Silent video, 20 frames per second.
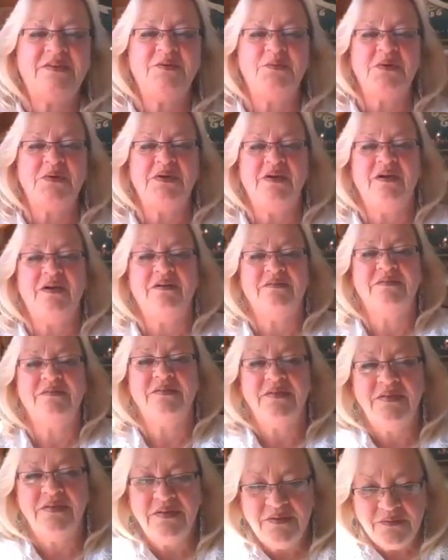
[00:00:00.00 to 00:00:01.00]
there we go.
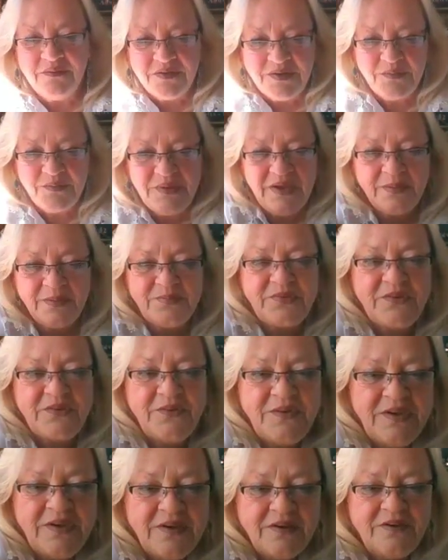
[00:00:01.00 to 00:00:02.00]
What are we up
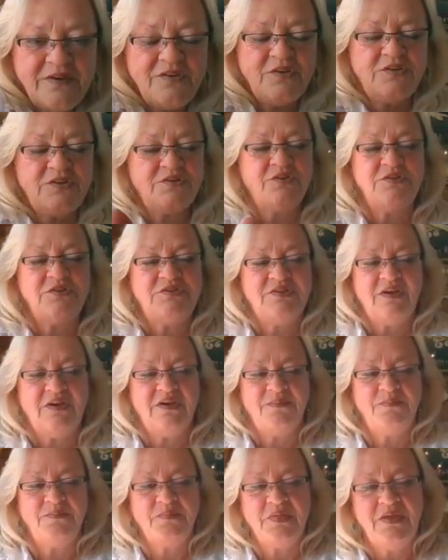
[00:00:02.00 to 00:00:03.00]
to here? Good, good
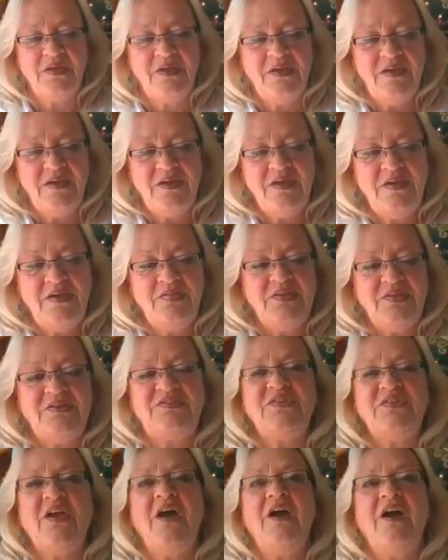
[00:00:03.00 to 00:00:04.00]
time.
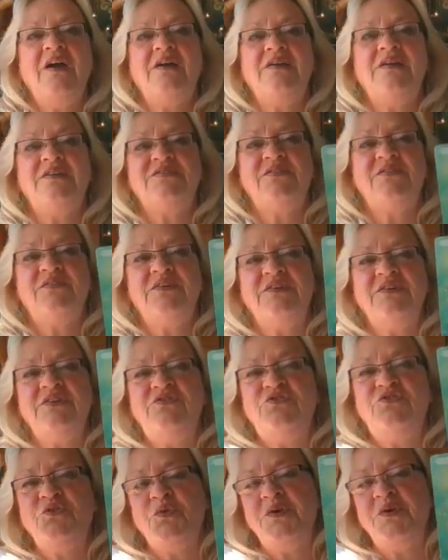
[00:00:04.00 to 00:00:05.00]
This card is a very
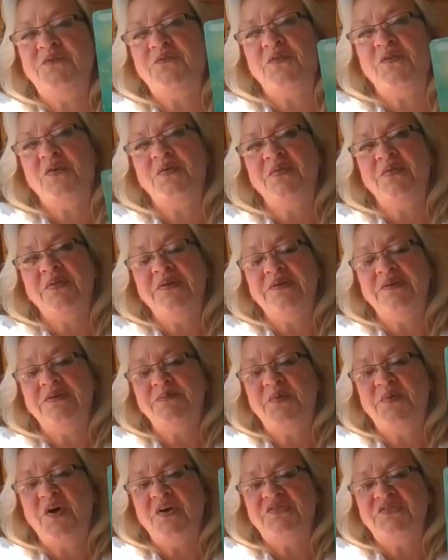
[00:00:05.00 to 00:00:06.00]
joyful,
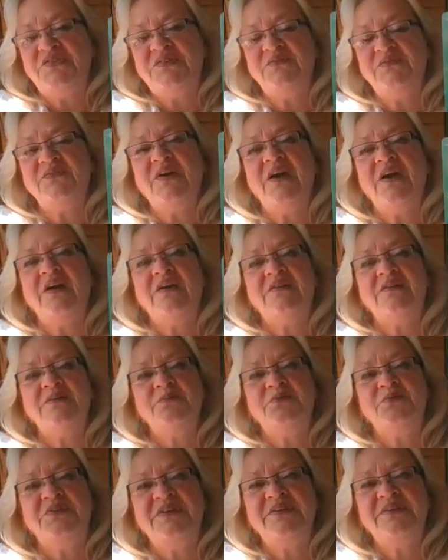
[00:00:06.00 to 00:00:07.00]
positive card
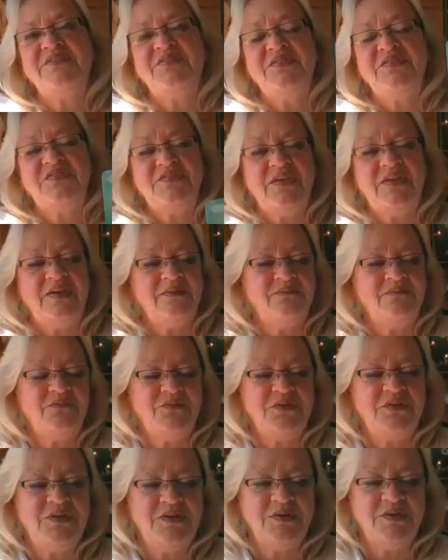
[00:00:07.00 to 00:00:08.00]
and predicts the same
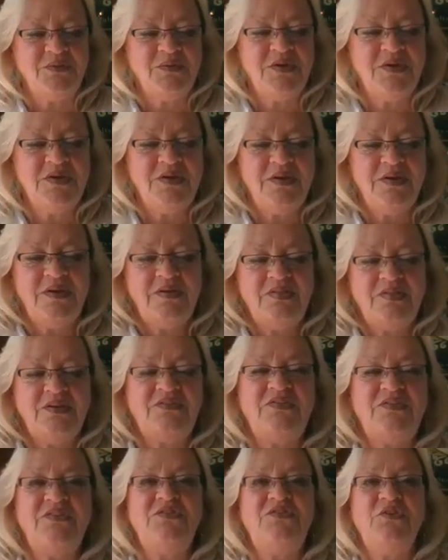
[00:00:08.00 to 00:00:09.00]
for you.
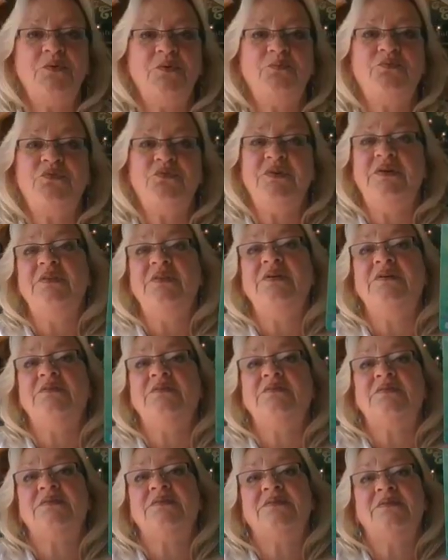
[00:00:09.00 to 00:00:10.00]
This is your
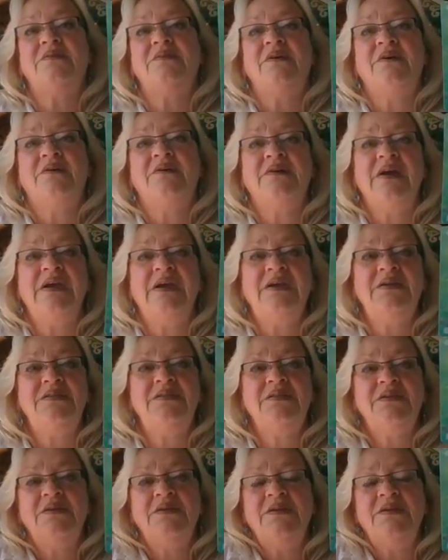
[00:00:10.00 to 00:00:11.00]
prelude, all right,